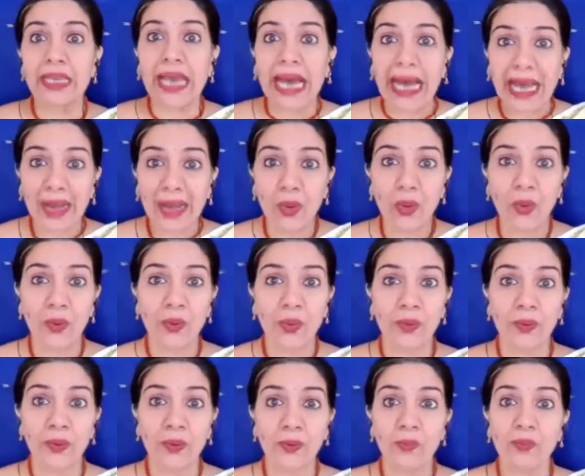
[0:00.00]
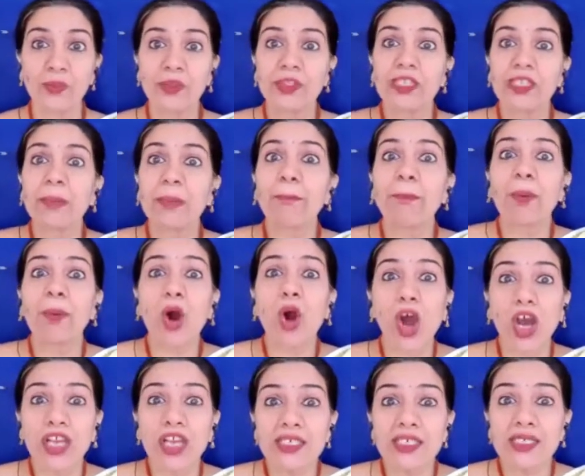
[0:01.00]
Now the
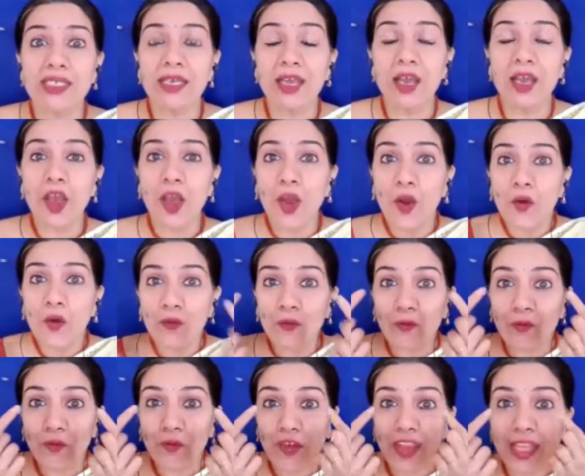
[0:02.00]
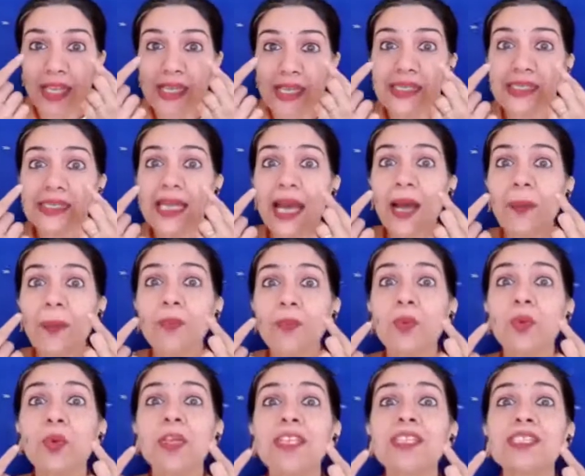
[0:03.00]
pot filled up
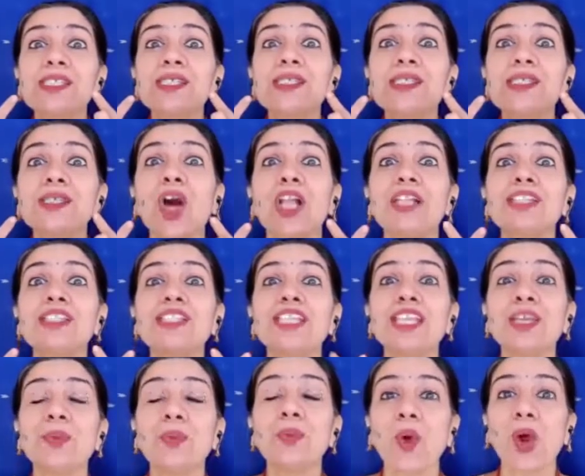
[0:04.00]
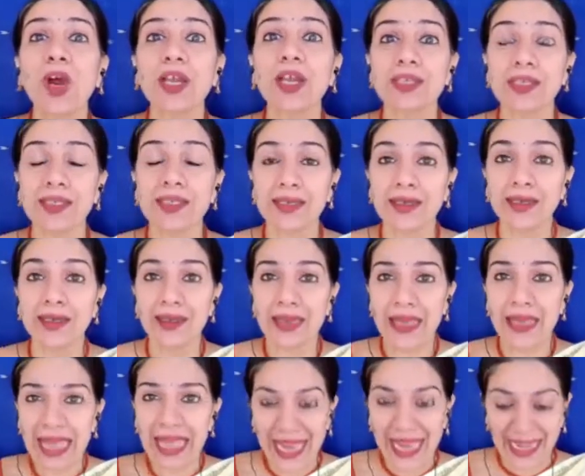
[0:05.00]
with salty water,
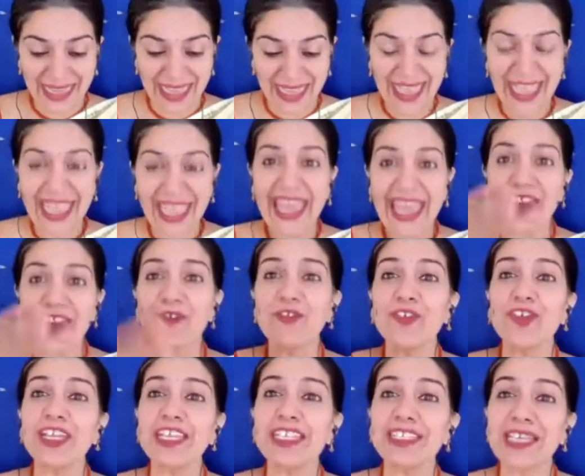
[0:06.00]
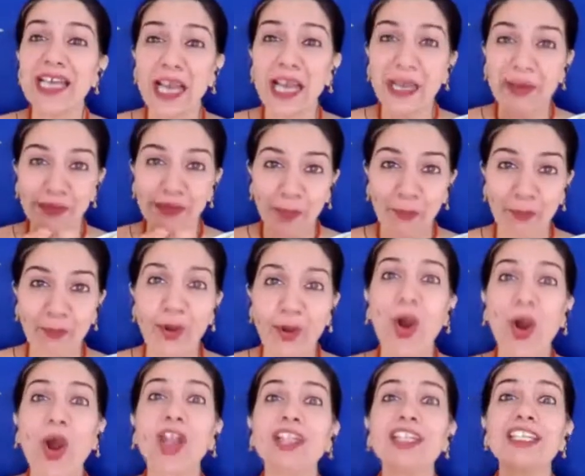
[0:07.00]
and every time the
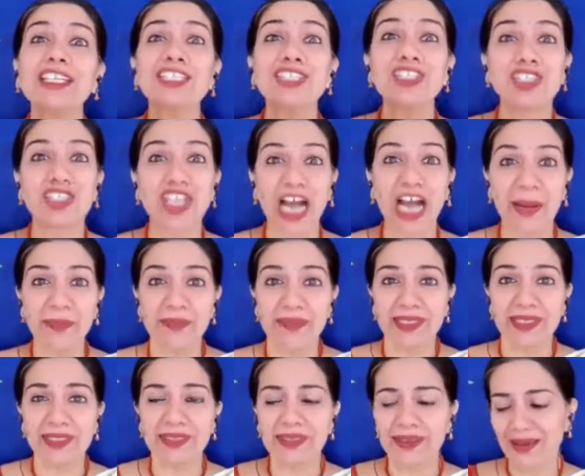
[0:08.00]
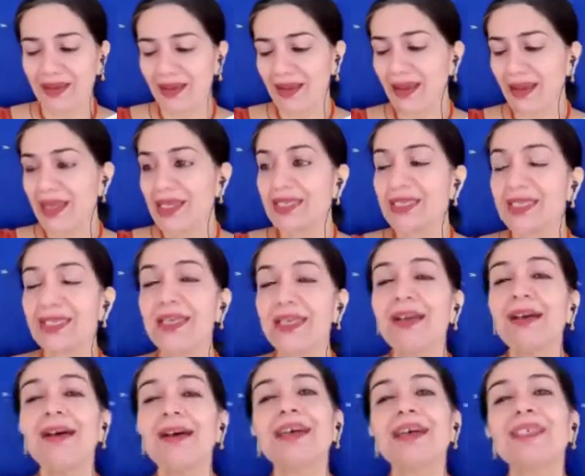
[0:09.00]
pot jumped,
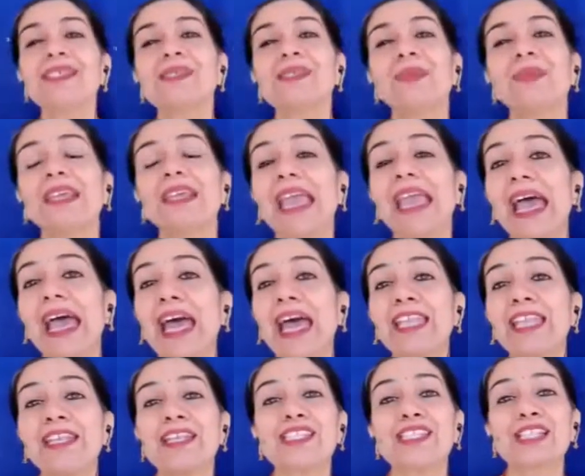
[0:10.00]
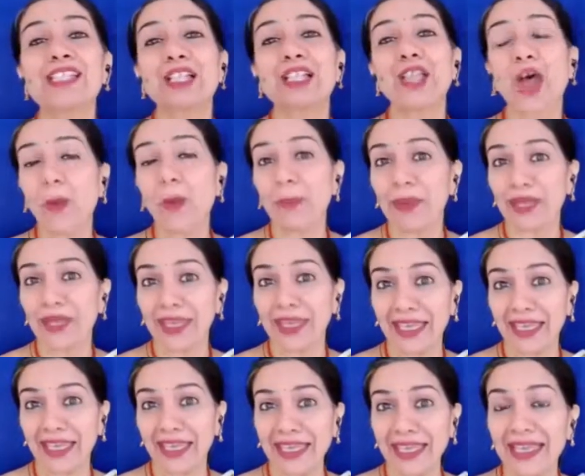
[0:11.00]
tears began
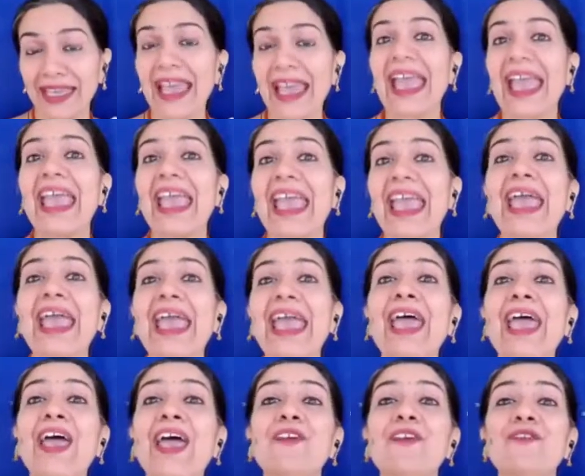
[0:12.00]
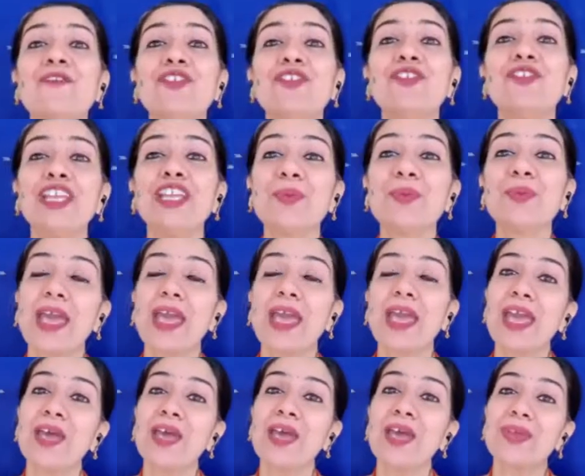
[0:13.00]
slopping
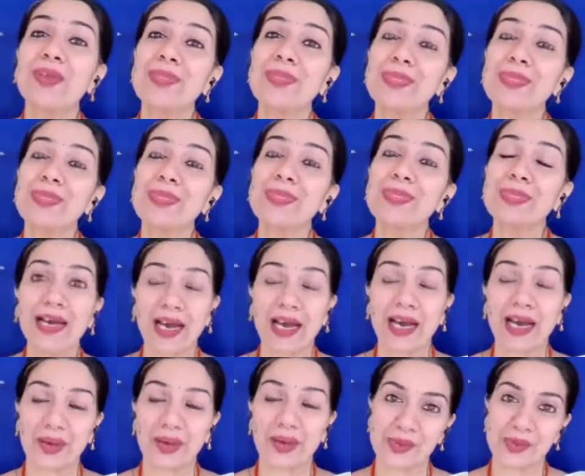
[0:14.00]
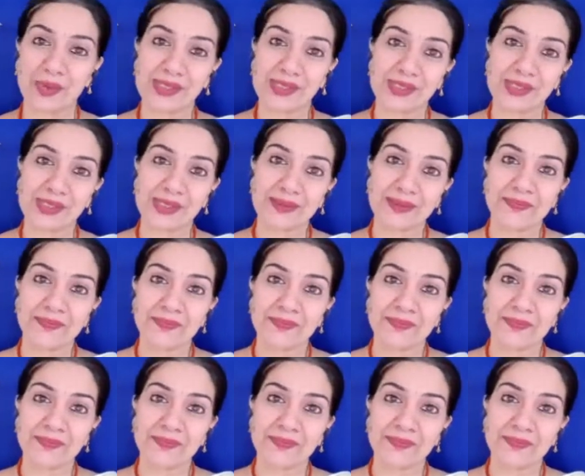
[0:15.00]
everywhere in the house.